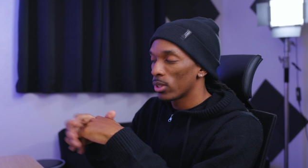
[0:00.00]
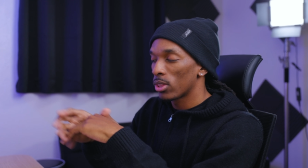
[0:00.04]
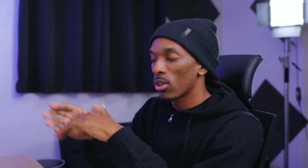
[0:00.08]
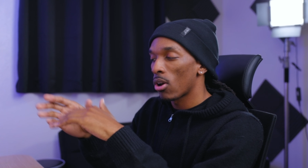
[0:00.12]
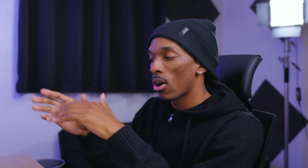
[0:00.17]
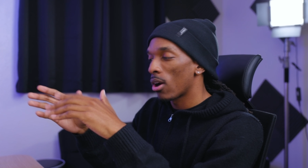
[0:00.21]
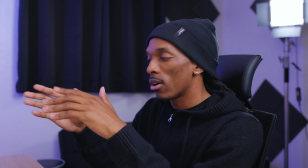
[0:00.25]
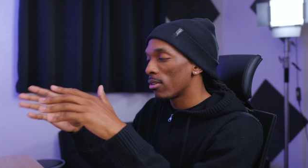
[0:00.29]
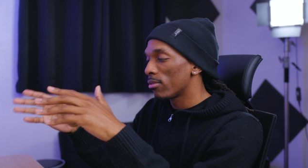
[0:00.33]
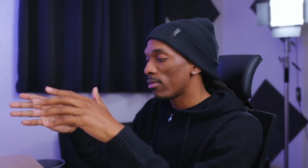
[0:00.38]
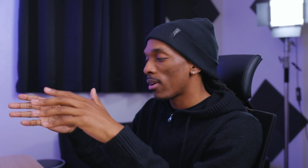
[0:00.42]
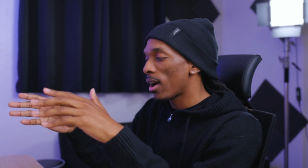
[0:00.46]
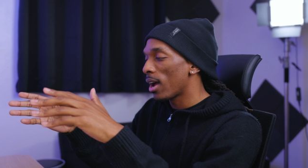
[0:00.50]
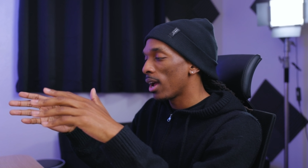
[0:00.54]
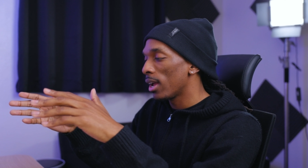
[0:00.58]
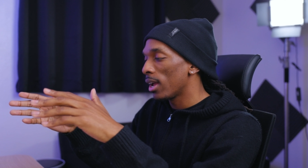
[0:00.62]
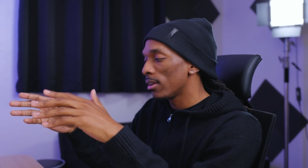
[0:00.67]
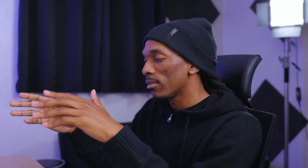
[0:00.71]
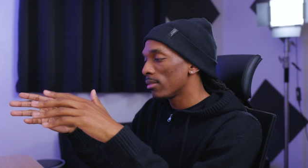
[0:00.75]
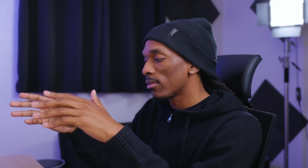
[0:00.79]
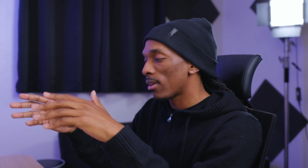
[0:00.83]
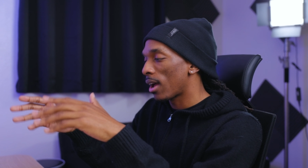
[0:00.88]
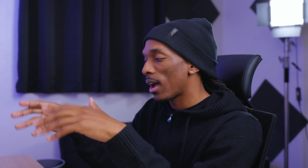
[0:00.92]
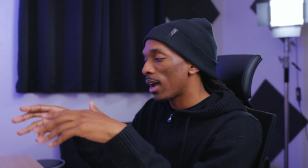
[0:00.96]
with the
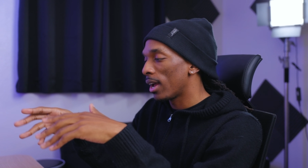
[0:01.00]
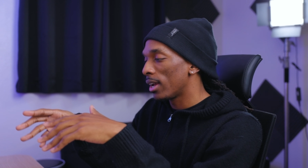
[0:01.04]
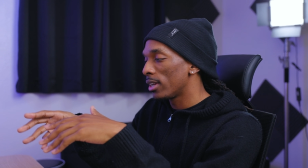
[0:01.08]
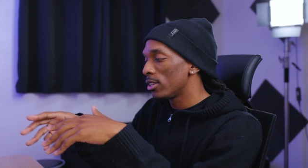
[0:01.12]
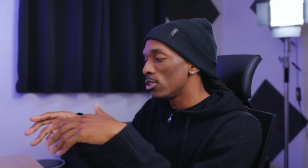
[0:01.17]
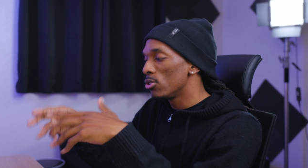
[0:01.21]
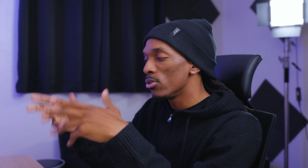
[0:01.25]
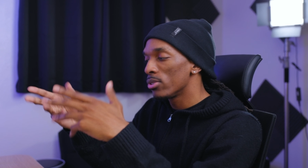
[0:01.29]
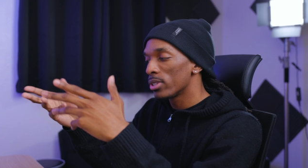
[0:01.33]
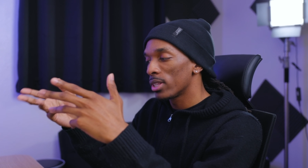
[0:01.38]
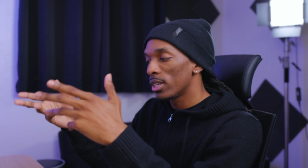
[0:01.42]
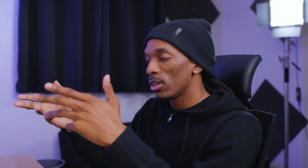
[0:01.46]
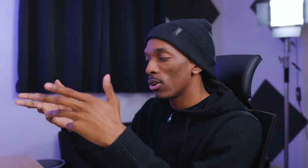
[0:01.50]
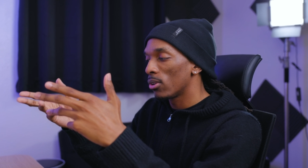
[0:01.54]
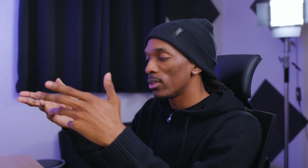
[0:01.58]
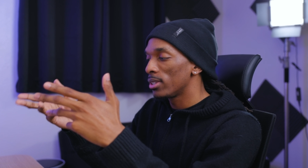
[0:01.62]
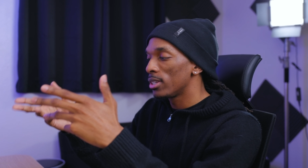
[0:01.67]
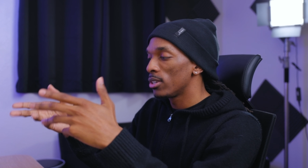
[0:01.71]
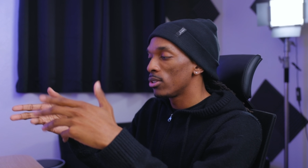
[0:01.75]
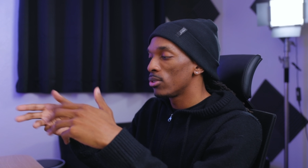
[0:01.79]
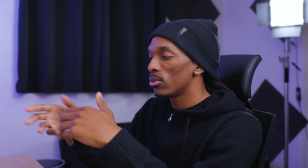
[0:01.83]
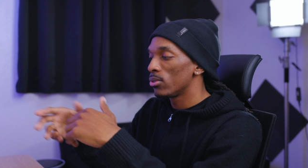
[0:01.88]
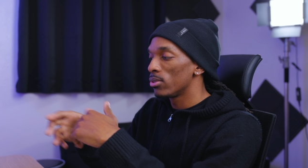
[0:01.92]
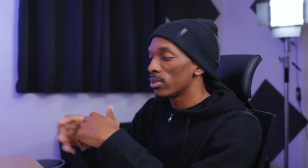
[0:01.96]
R5, I usually
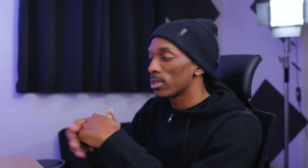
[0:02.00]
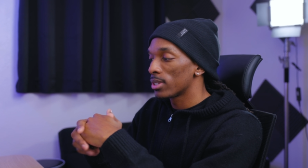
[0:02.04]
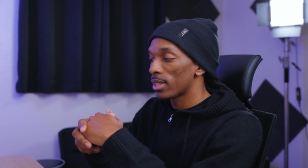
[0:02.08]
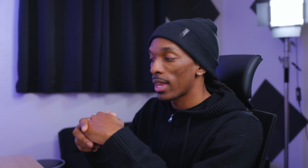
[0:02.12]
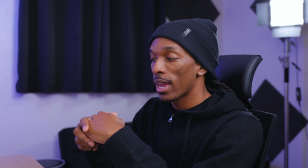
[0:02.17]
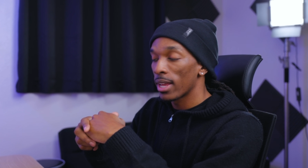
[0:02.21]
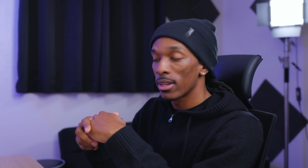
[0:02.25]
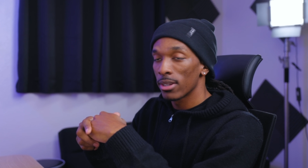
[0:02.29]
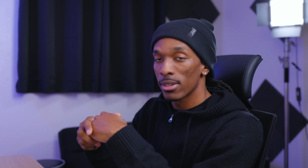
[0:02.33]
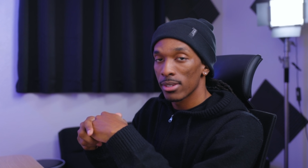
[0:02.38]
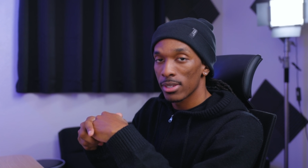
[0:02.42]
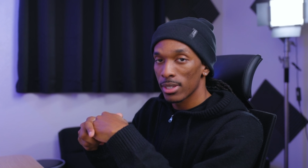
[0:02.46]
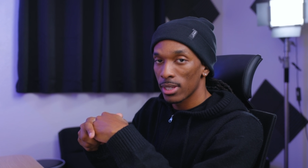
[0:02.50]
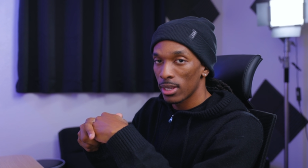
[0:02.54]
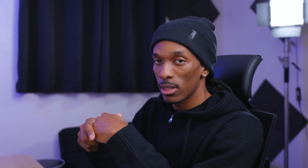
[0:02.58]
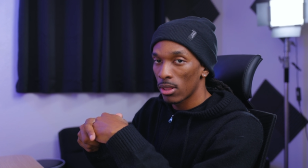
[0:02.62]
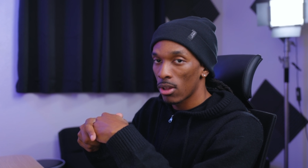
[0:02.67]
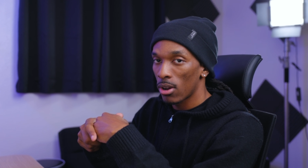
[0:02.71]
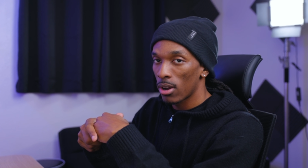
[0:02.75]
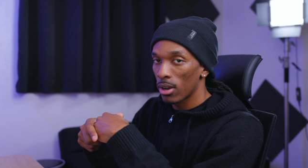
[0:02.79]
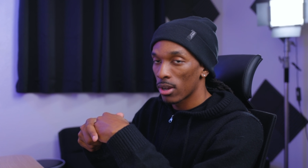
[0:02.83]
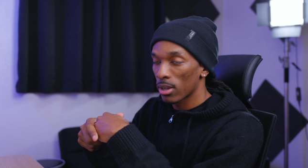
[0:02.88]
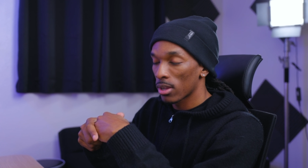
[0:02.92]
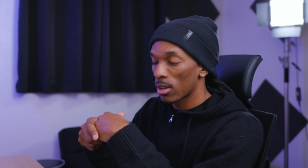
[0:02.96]
only use standard
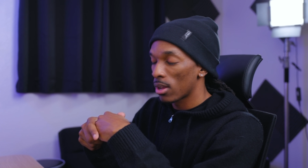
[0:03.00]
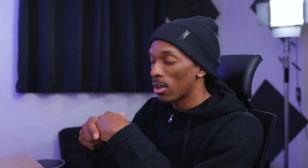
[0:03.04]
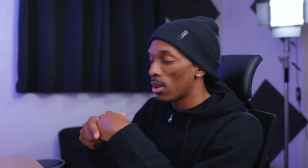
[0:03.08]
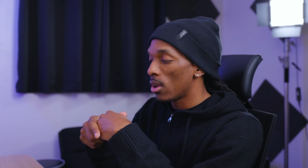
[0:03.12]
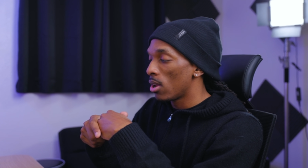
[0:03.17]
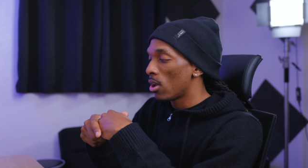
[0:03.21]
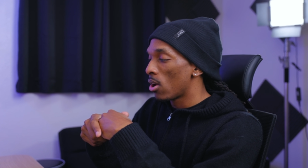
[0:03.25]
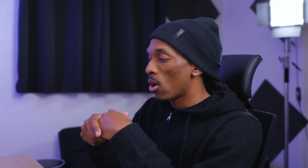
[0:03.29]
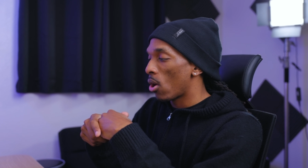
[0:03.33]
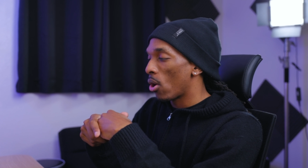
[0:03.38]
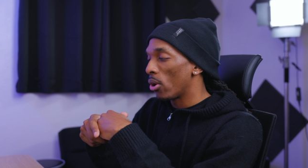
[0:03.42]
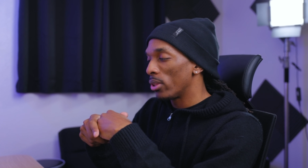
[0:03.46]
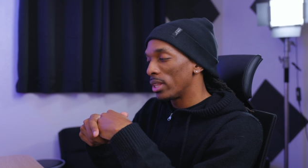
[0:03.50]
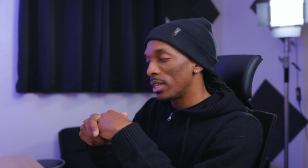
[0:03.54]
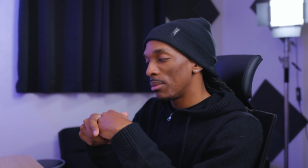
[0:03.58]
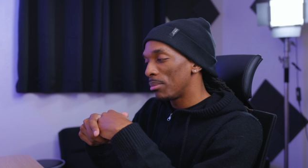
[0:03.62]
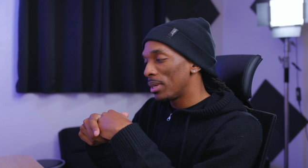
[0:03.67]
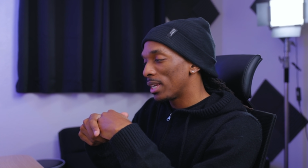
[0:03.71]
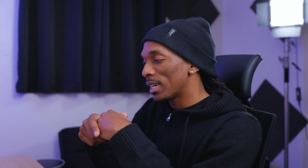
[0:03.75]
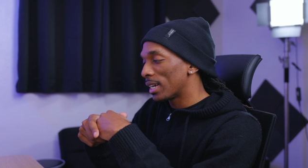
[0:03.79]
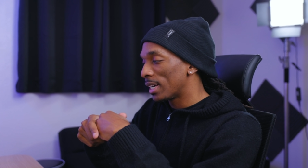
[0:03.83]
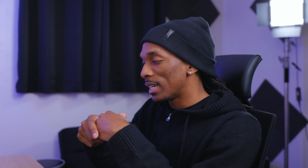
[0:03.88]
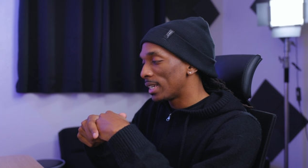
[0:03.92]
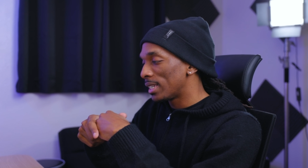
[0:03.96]
C-Log, only
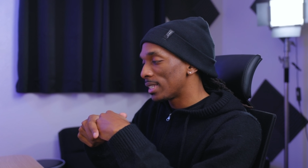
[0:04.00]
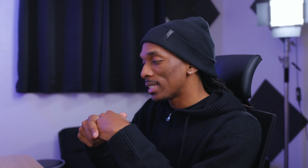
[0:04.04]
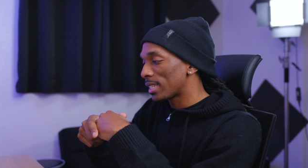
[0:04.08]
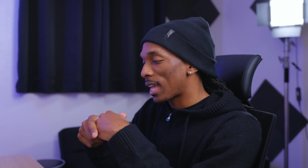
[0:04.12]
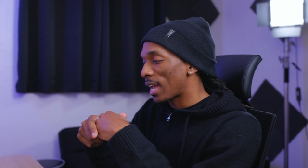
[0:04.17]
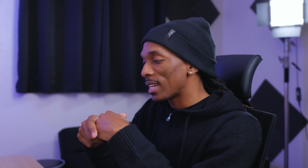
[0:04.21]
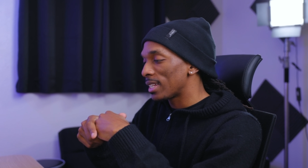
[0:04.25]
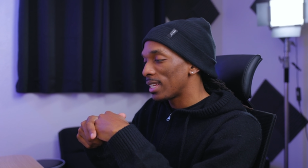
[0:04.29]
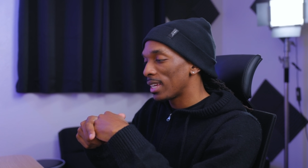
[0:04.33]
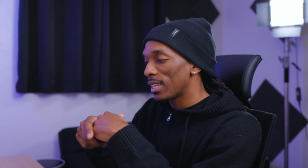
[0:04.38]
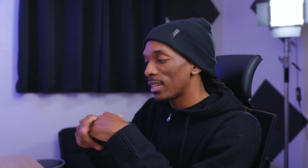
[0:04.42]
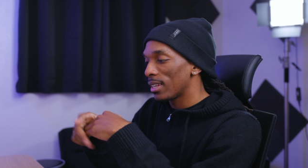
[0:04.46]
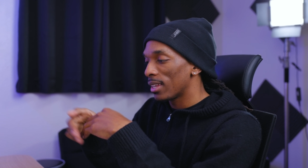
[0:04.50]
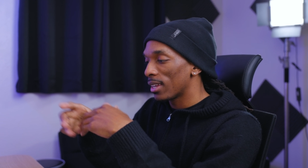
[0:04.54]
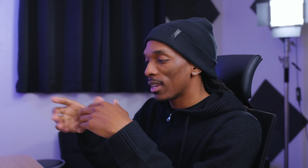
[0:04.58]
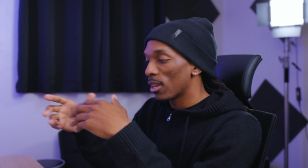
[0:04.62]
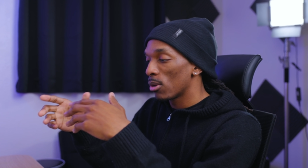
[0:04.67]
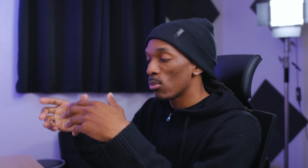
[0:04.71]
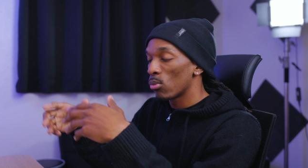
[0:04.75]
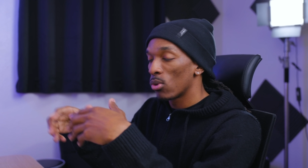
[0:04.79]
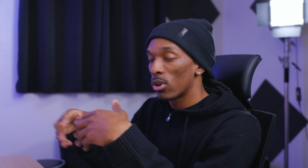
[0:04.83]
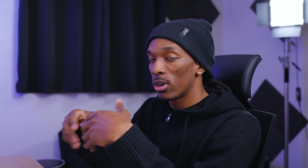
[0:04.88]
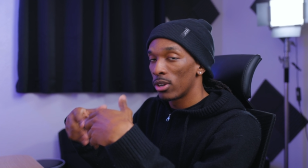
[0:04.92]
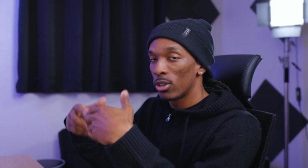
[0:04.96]
because I tend to
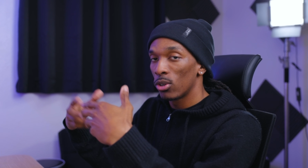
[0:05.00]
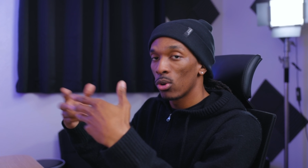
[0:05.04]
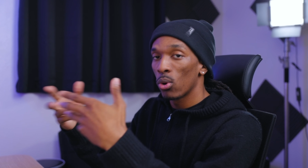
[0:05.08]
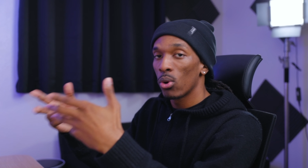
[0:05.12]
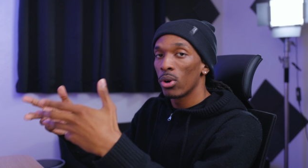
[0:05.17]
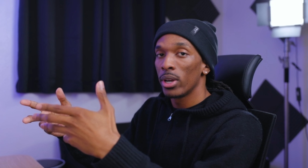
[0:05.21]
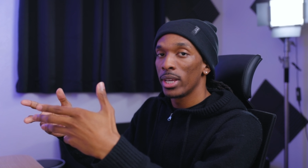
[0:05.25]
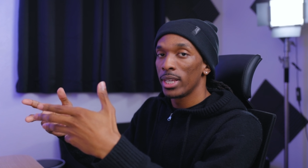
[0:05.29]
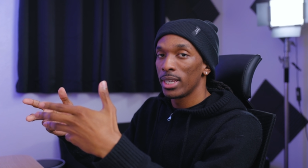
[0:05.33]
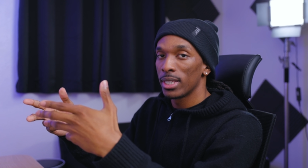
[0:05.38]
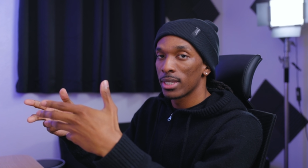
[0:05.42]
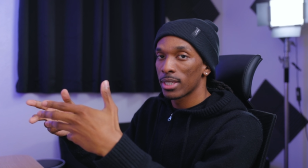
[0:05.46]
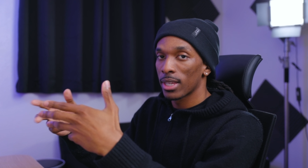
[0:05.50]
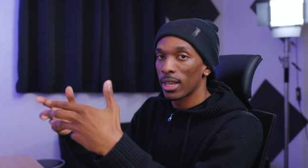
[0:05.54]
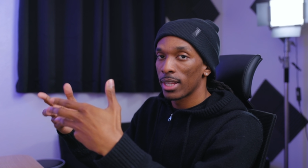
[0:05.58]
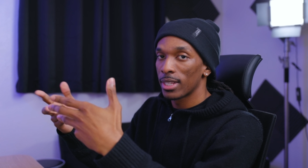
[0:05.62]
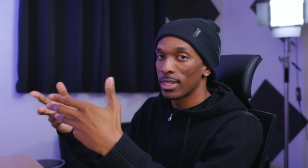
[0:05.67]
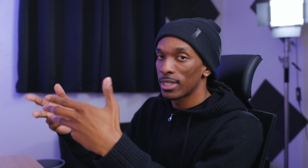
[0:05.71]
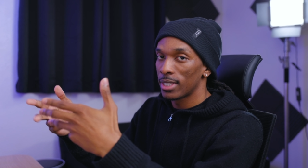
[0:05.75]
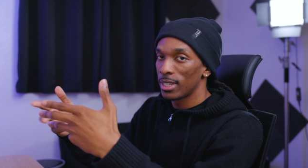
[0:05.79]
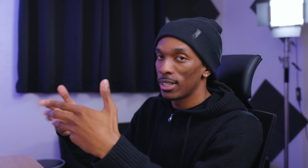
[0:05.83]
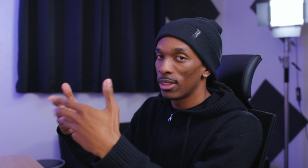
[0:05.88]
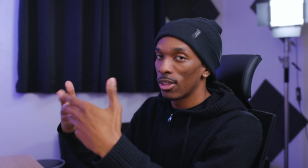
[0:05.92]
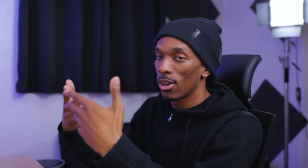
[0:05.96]
get more noise in
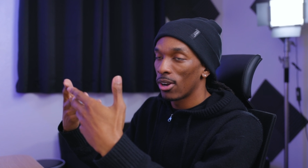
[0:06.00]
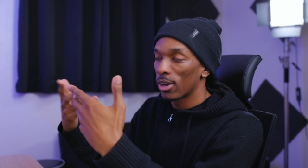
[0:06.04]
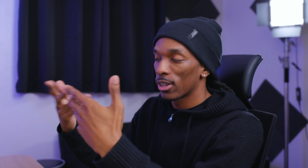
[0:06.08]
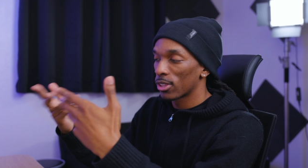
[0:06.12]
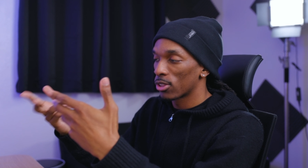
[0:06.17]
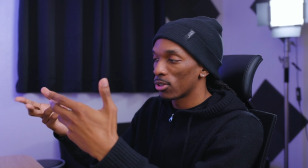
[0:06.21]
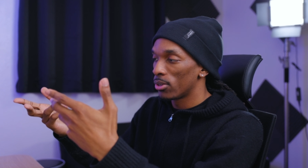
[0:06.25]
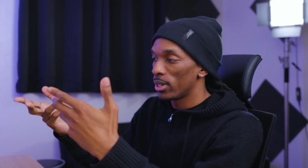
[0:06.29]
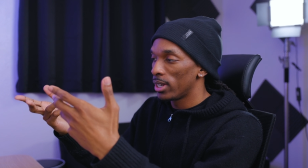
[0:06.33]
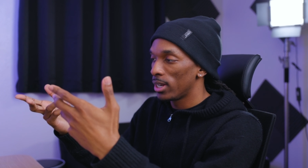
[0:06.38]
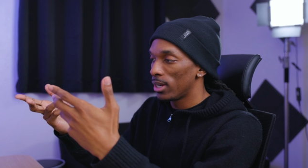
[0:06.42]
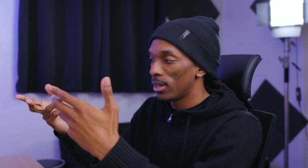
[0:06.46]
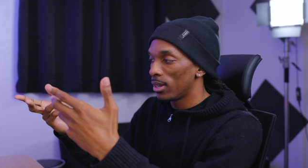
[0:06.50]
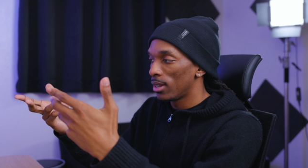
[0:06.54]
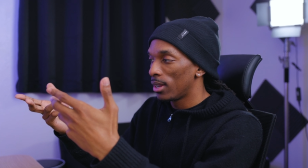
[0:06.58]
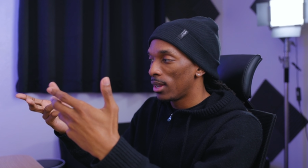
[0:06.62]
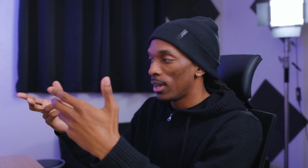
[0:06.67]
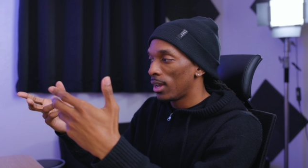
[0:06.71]
C-Log3.